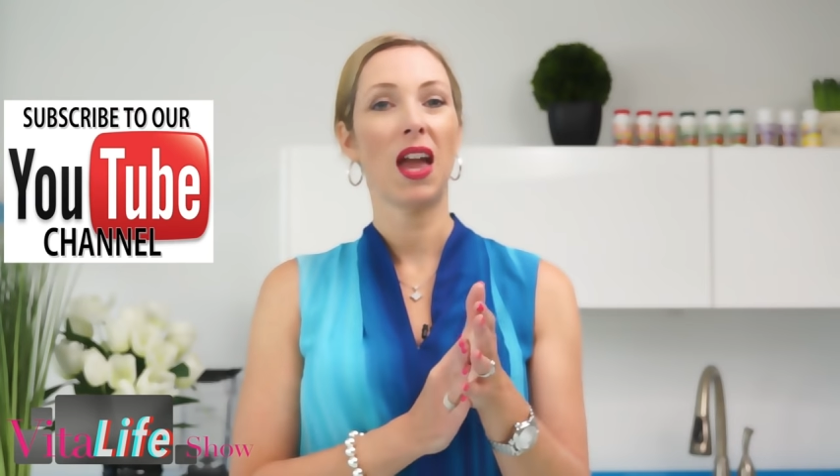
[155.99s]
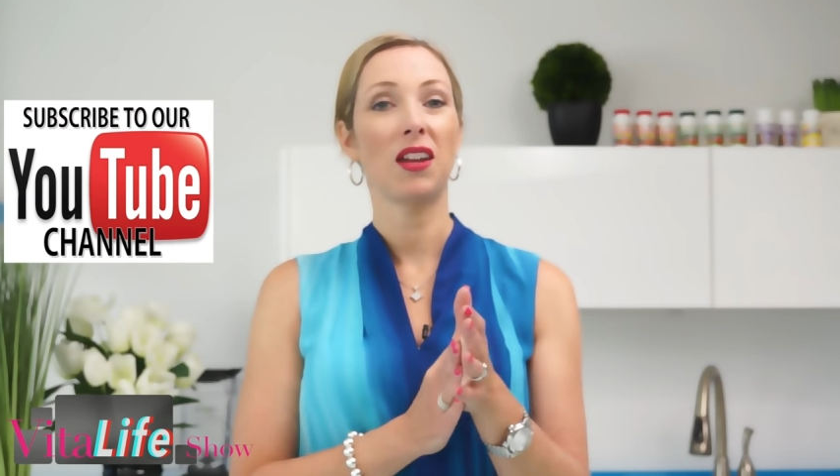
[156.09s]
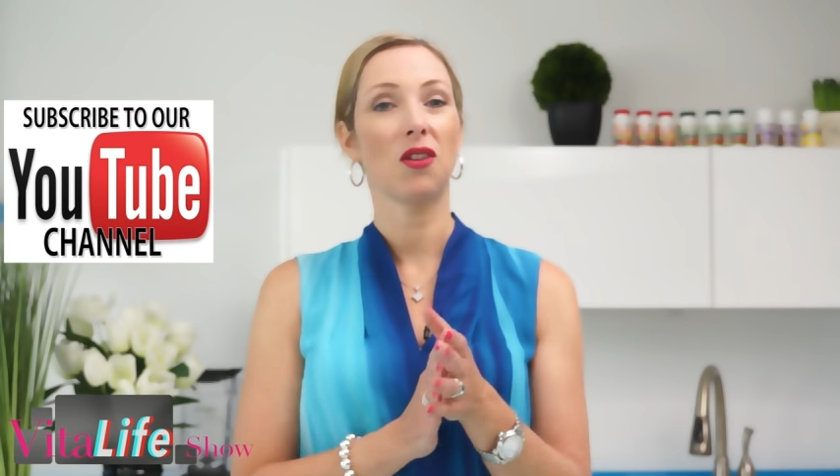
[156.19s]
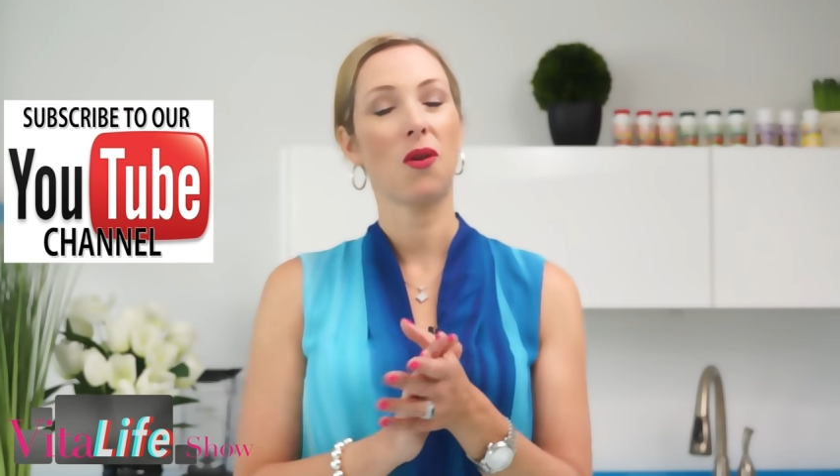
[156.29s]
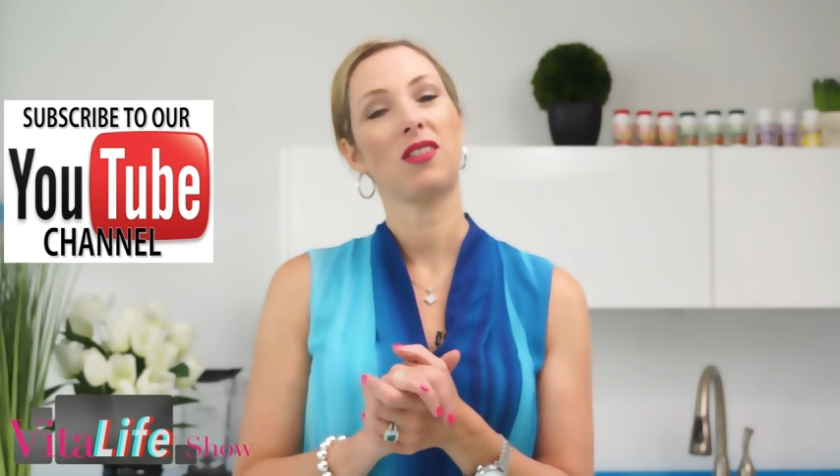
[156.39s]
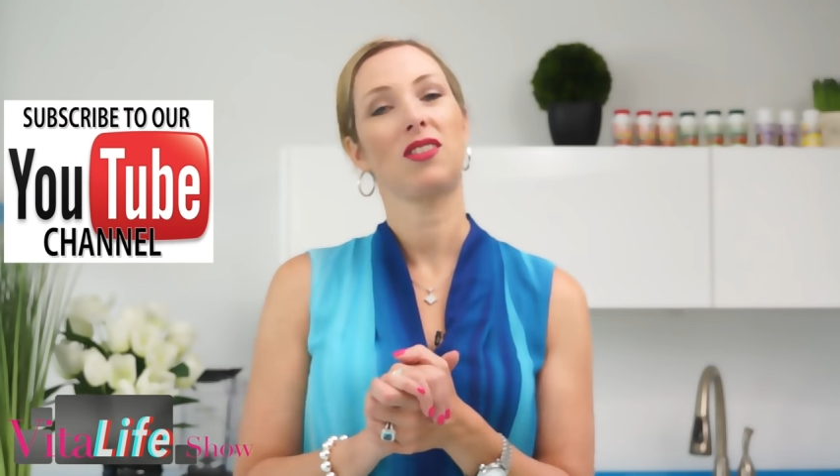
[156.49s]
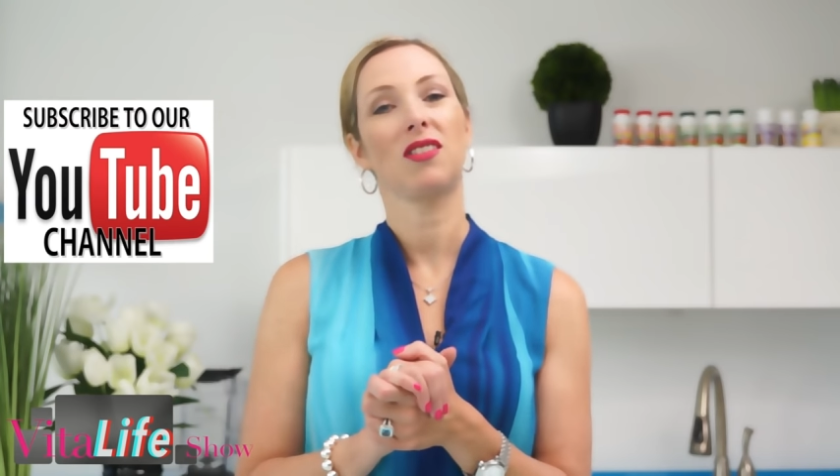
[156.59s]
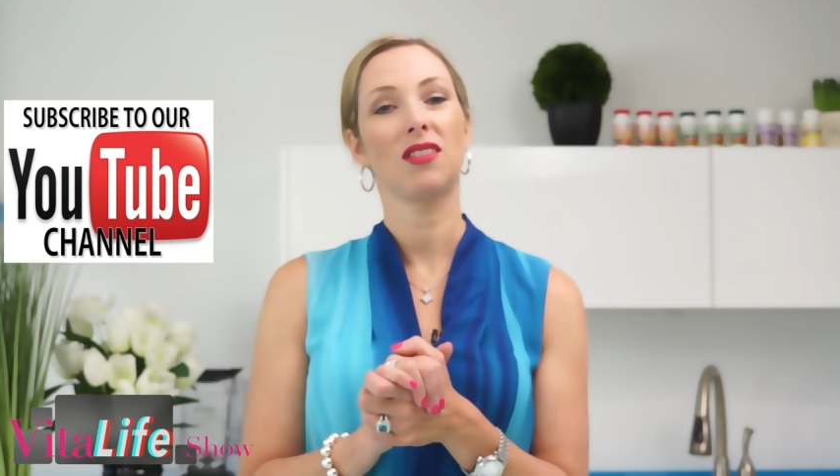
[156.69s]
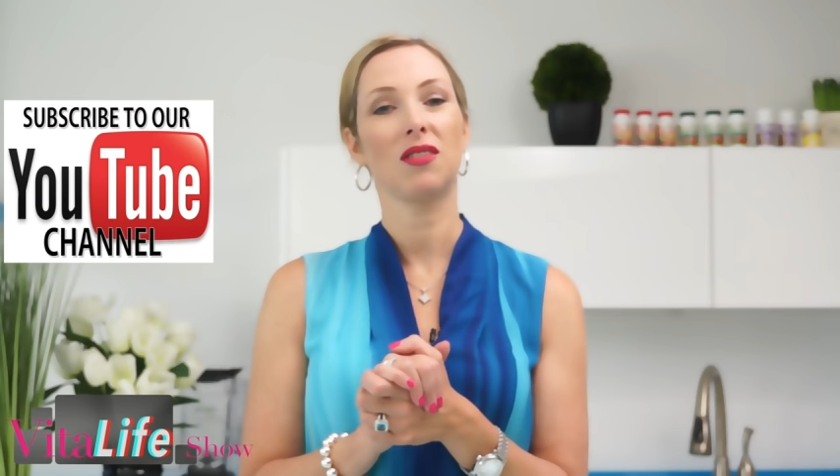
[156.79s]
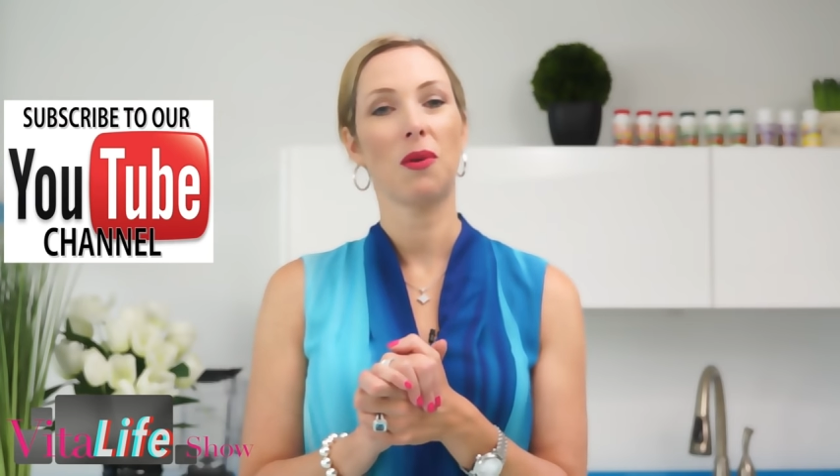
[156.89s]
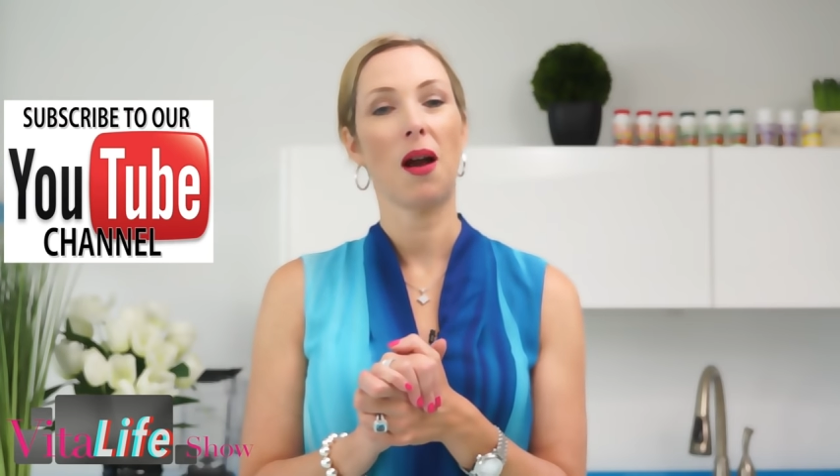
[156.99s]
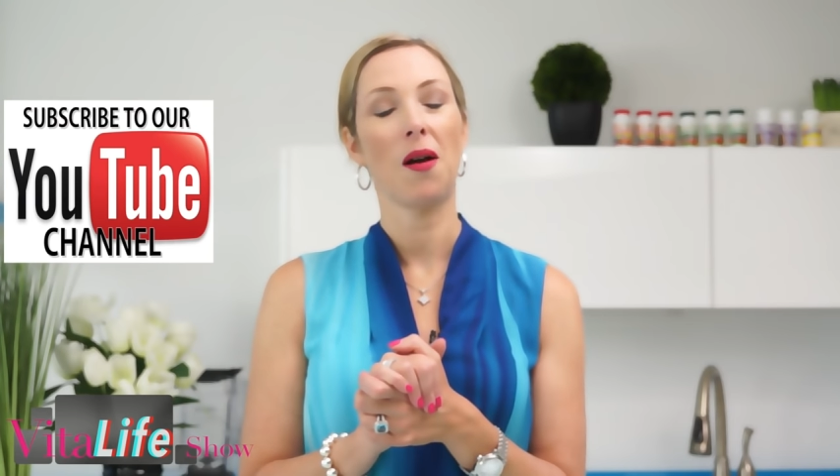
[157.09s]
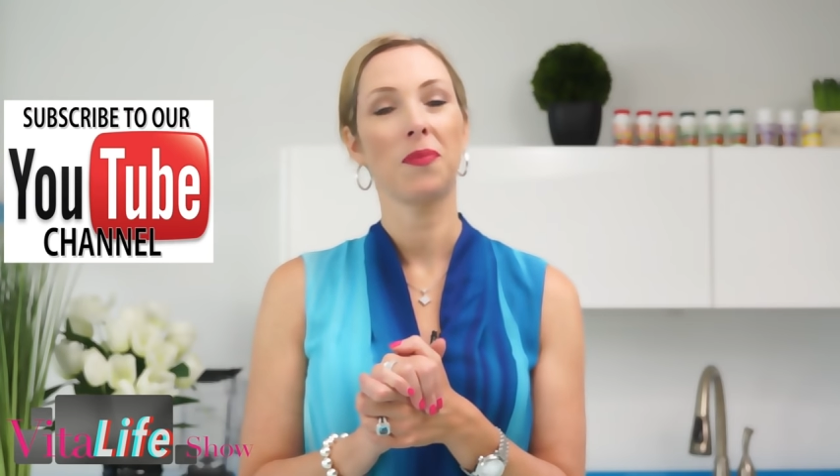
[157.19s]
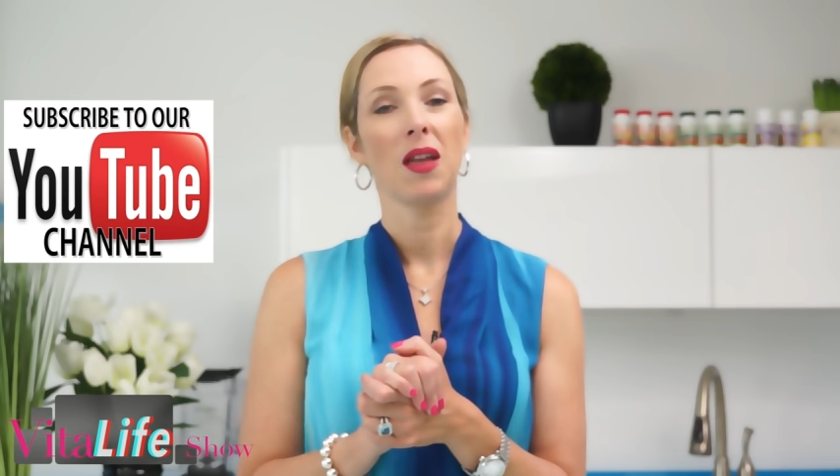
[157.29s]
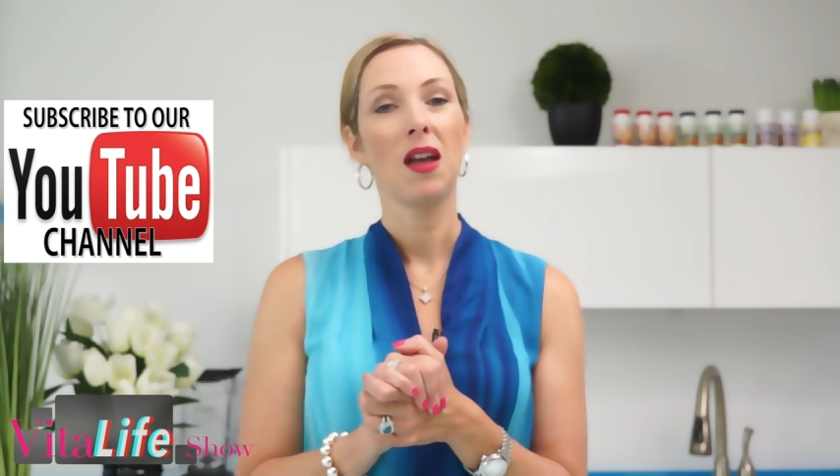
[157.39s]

and your questions as well.